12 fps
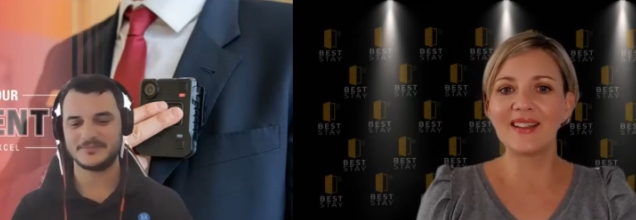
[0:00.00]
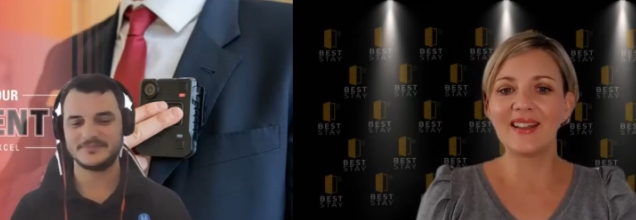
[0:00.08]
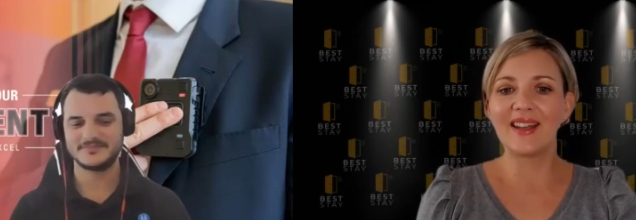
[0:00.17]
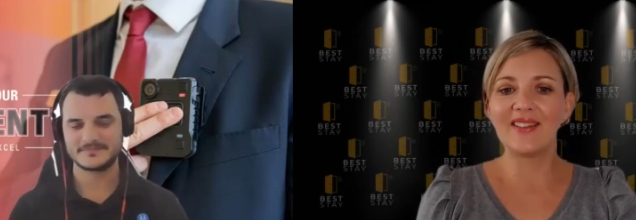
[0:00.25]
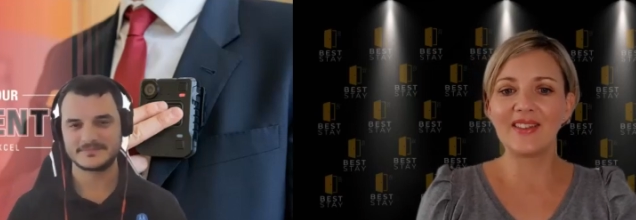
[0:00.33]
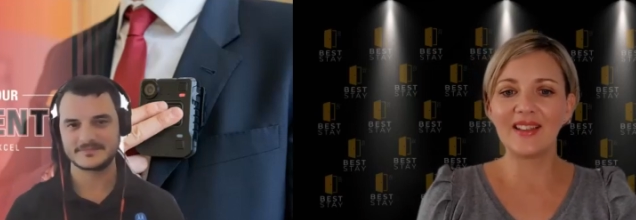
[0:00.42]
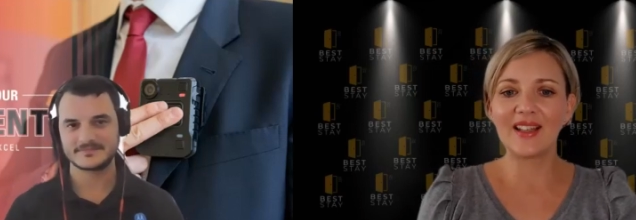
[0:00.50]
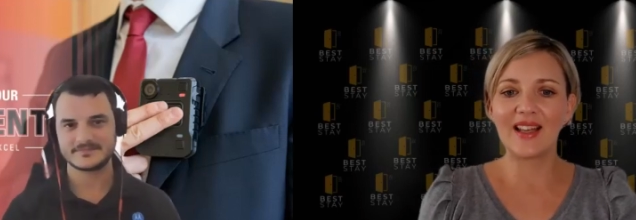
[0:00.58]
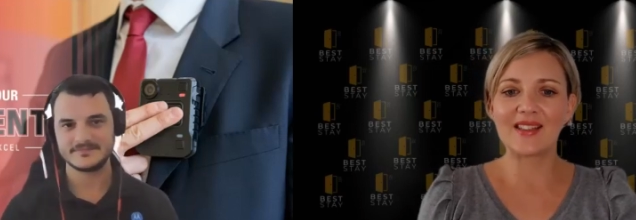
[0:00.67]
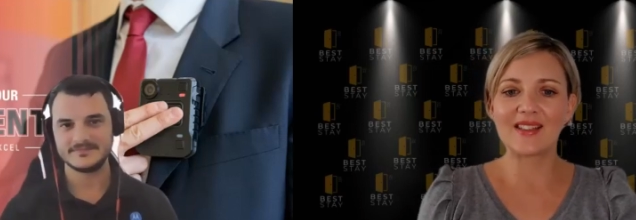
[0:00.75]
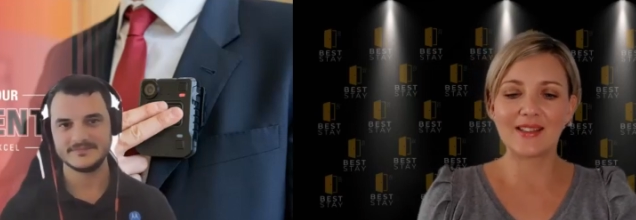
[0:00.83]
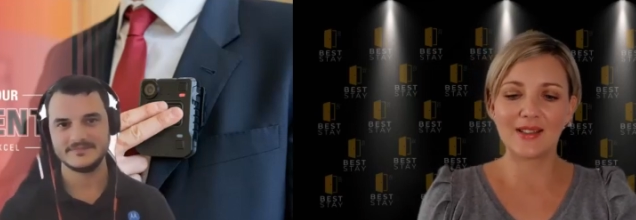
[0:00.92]

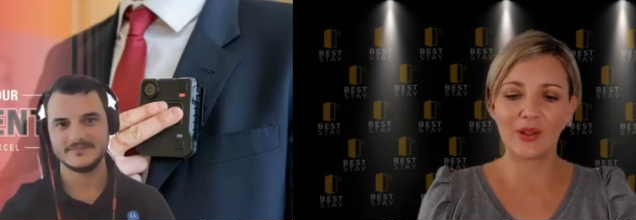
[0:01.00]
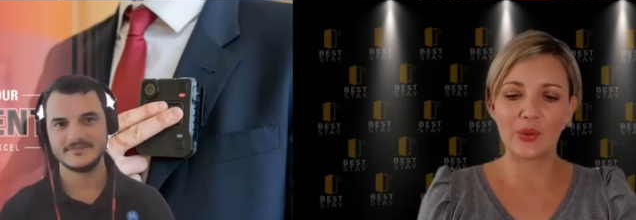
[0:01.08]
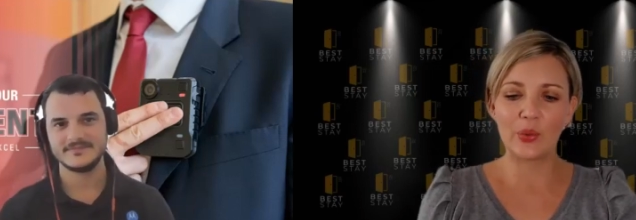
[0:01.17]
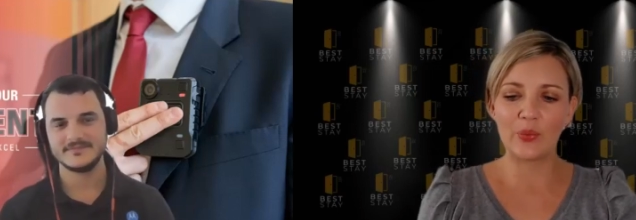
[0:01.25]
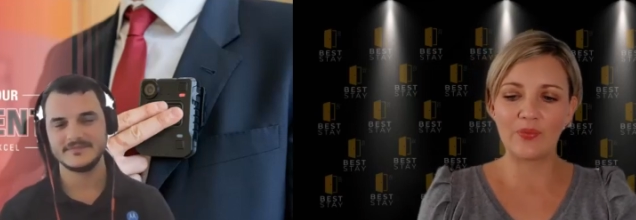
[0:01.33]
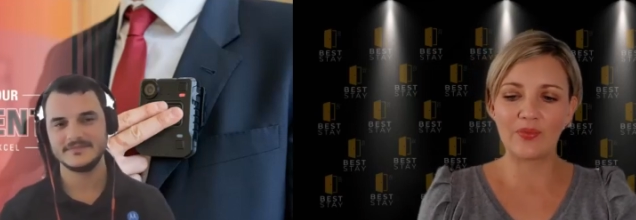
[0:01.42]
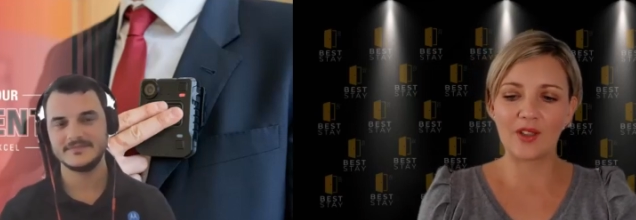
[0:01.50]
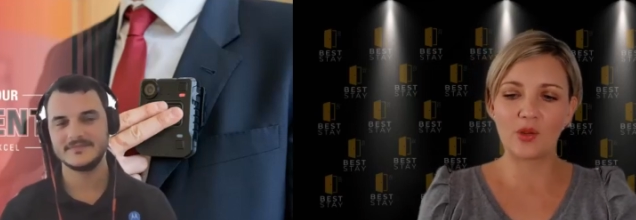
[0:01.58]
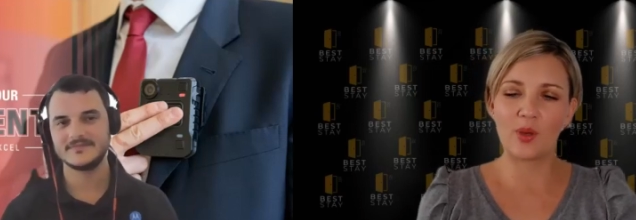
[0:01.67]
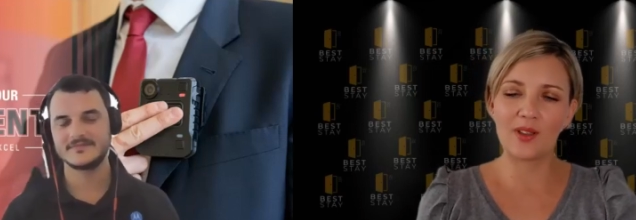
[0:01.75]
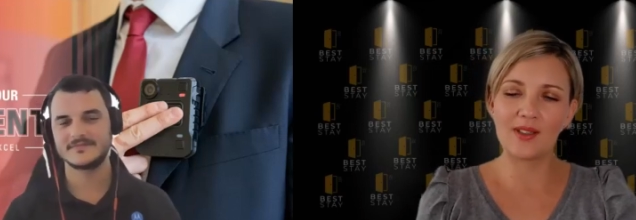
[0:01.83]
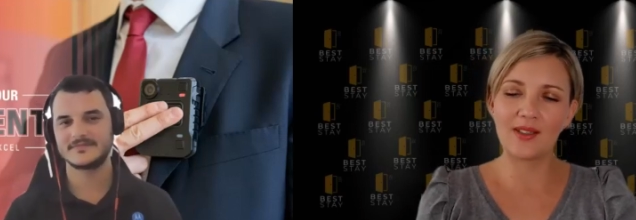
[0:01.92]
Speaker 1: nevertheless, so at
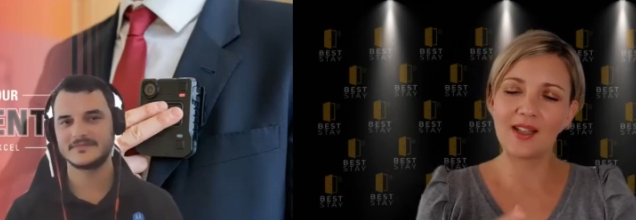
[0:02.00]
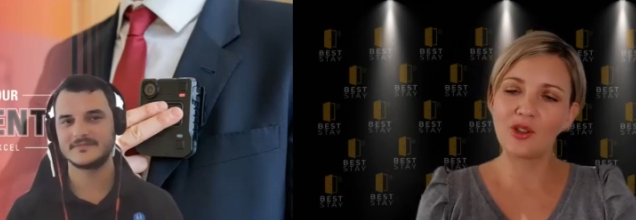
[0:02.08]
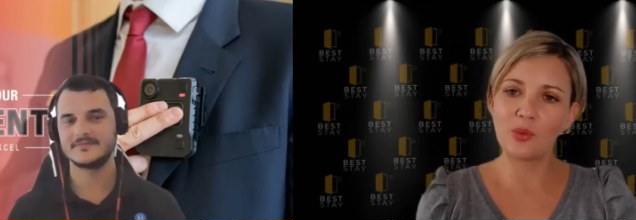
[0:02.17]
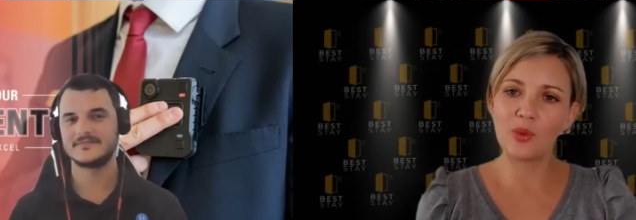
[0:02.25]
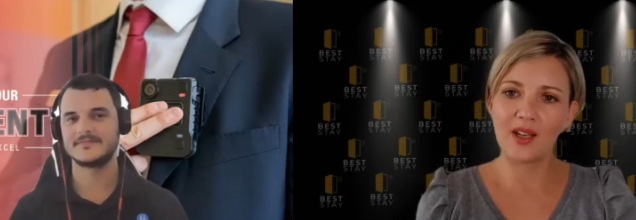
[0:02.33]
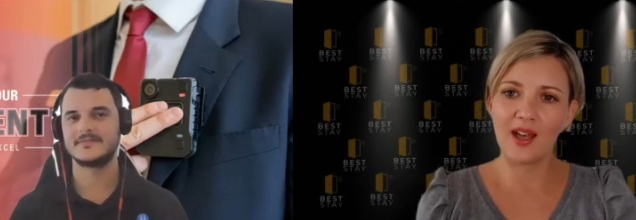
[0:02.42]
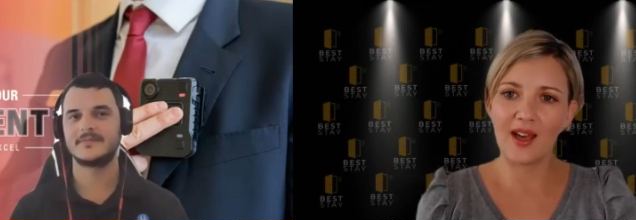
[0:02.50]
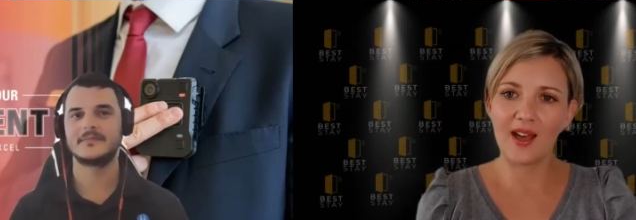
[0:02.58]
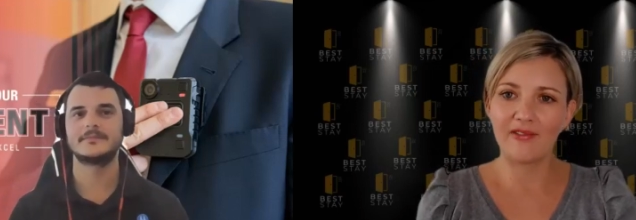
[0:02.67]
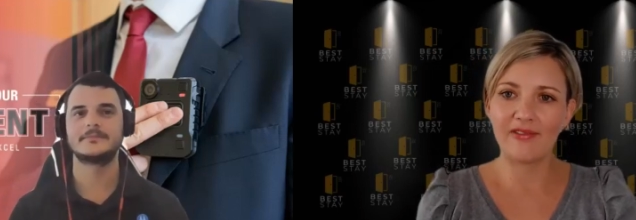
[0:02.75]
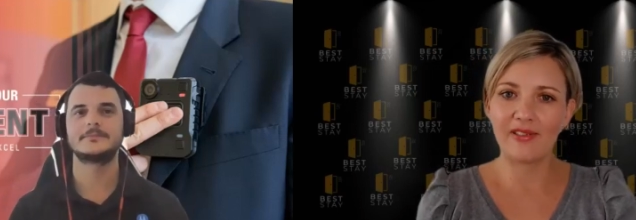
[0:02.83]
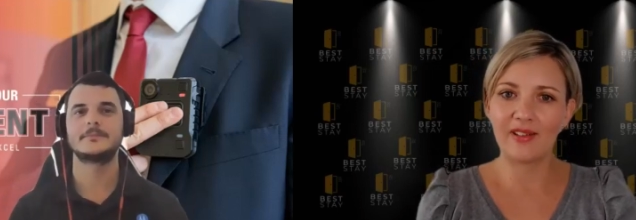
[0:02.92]
one side we
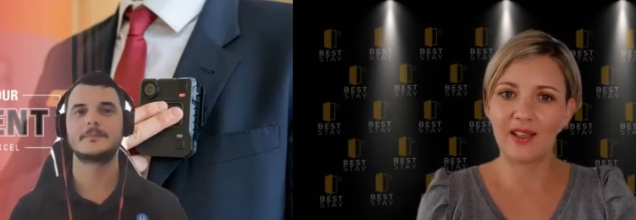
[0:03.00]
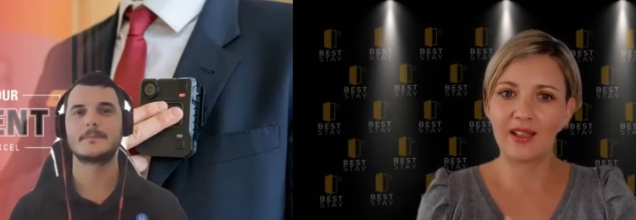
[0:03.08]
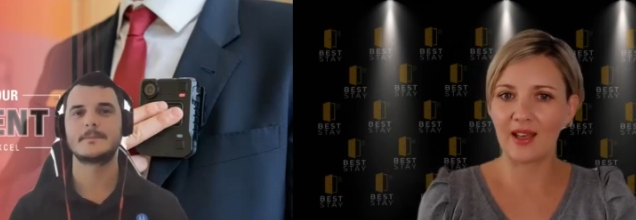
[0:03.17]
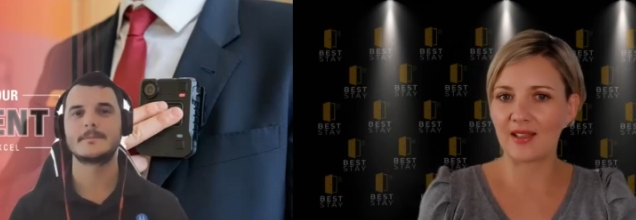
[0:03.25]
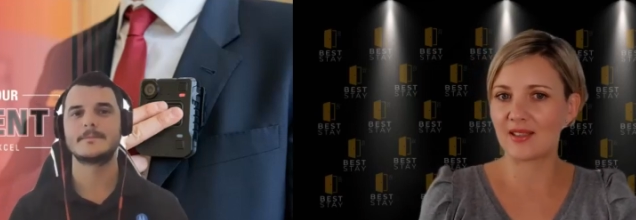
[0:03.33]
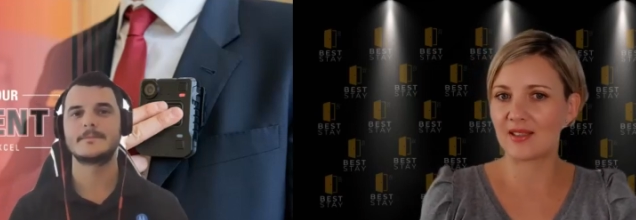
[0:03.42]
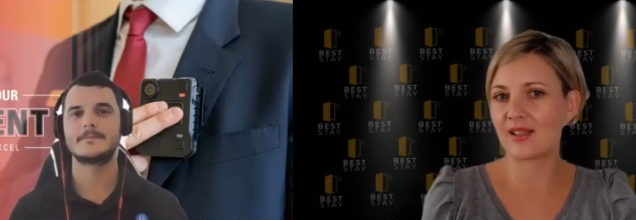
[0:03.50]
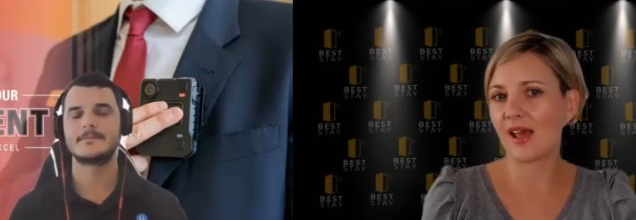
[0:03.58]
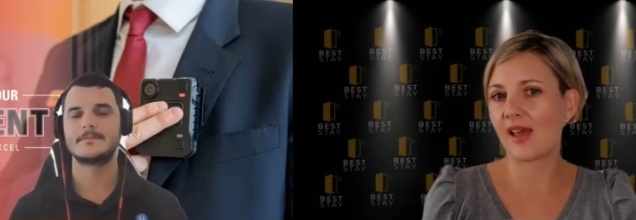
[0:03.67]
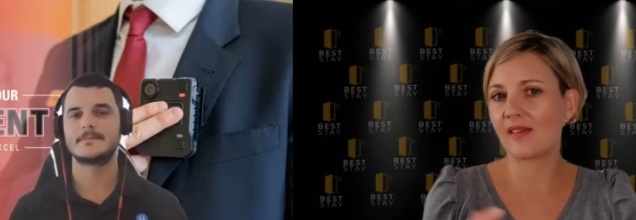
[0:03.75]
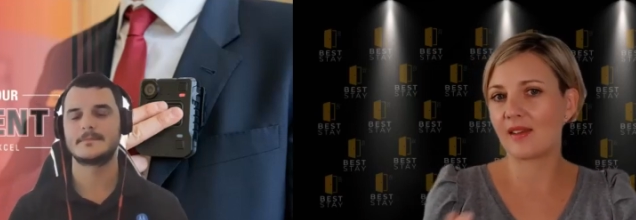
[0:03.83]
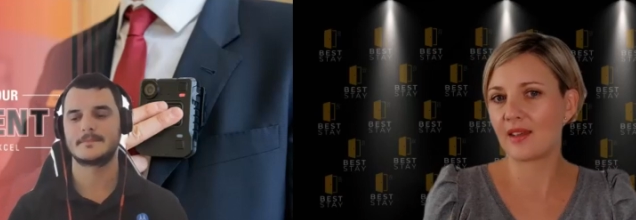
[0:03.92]
have guest
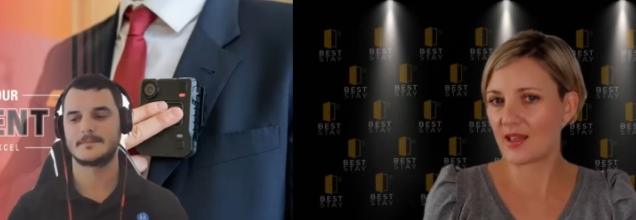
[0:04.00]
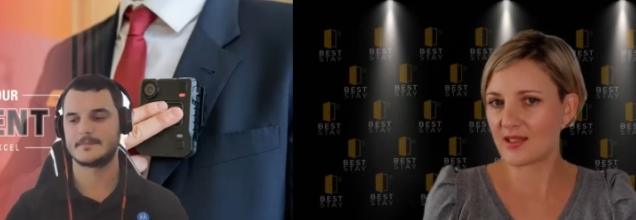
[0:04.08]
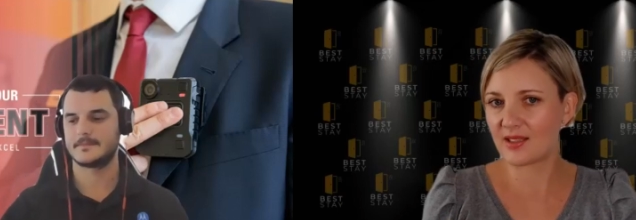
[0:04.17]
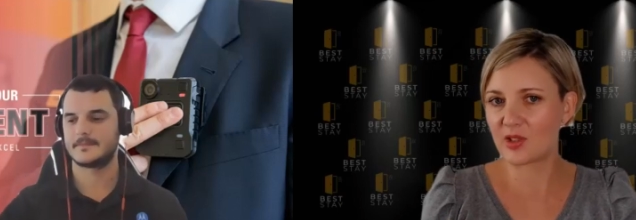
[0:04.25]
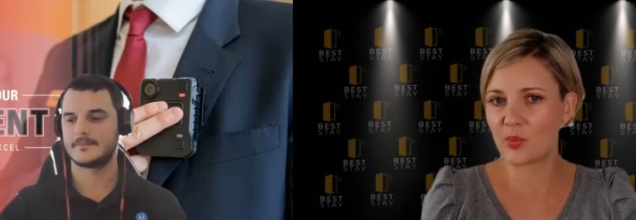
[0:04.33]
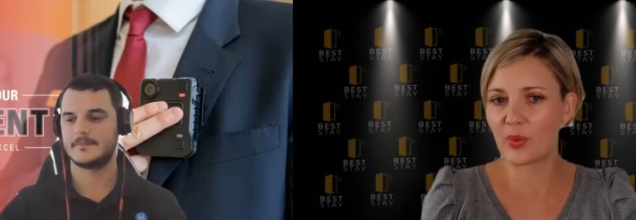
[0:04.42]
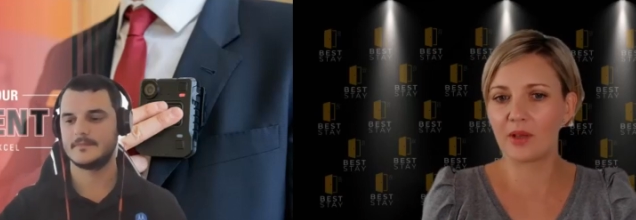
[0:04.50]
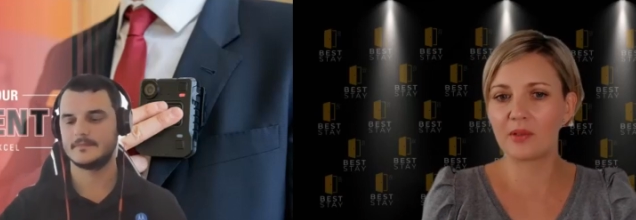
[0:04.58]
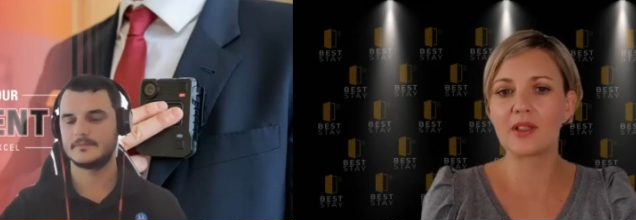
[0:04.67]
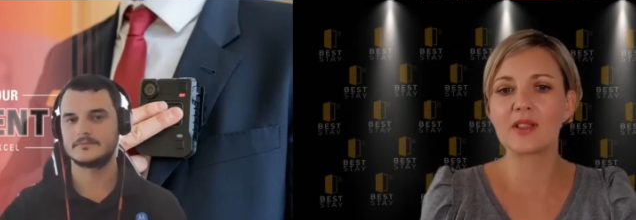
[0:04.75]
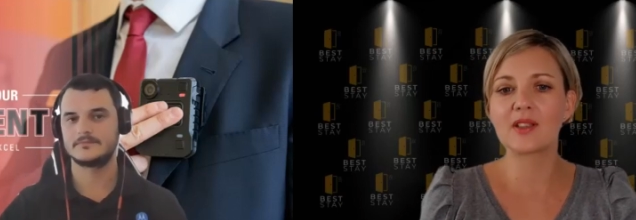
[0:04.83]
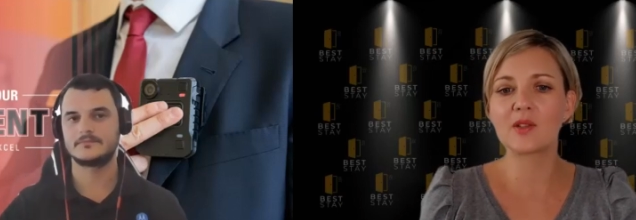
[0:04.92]
and guest
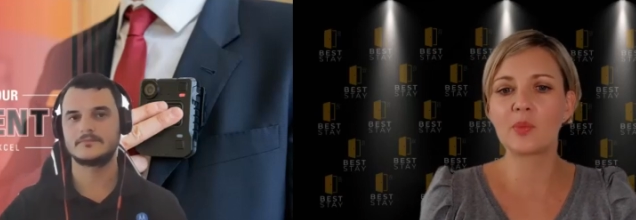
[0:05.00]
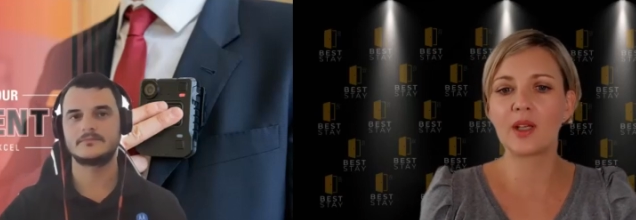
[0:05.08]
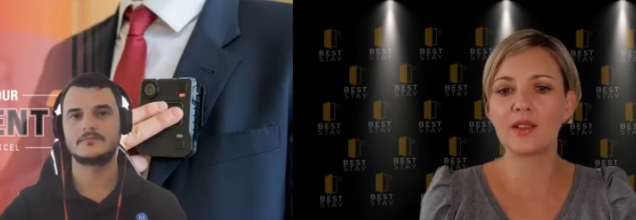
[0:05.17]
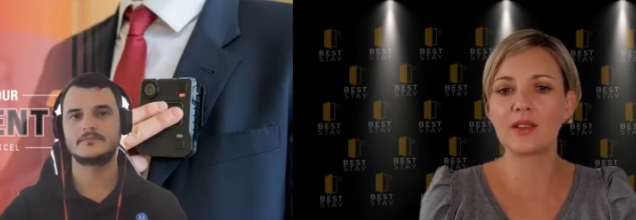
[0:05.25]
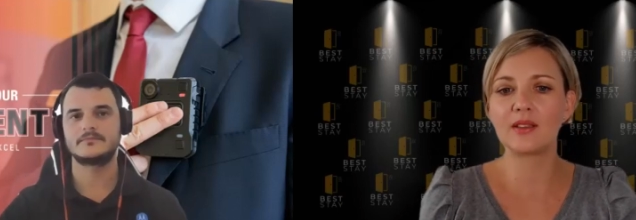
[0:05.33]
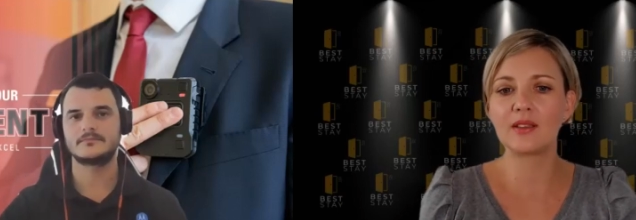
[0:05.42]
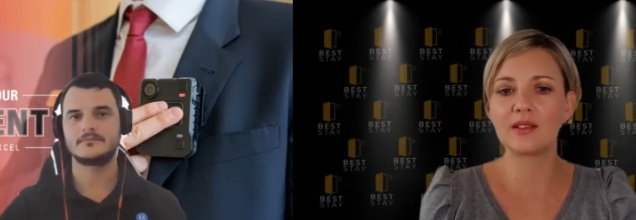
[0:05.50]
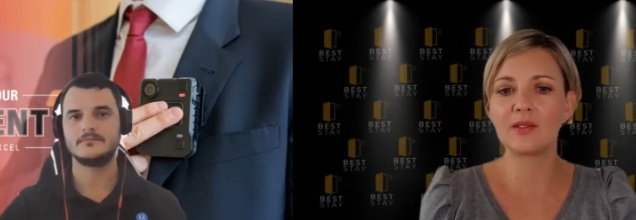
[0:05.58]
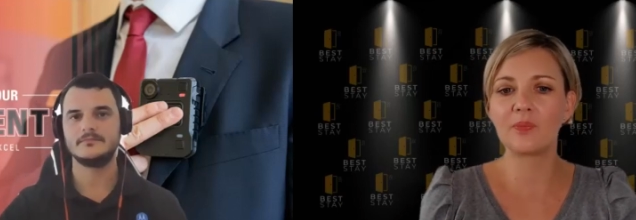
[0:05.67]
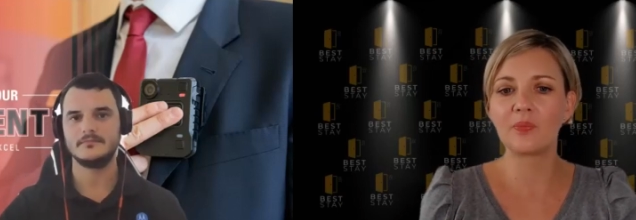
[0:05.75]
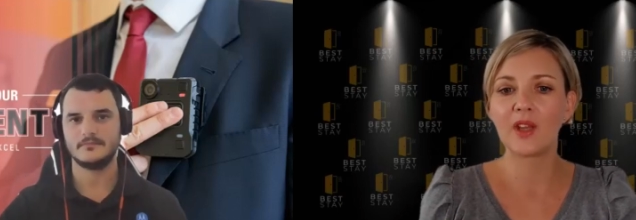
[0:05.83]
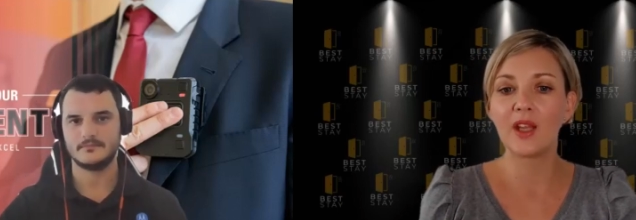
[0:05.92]
experience, but um,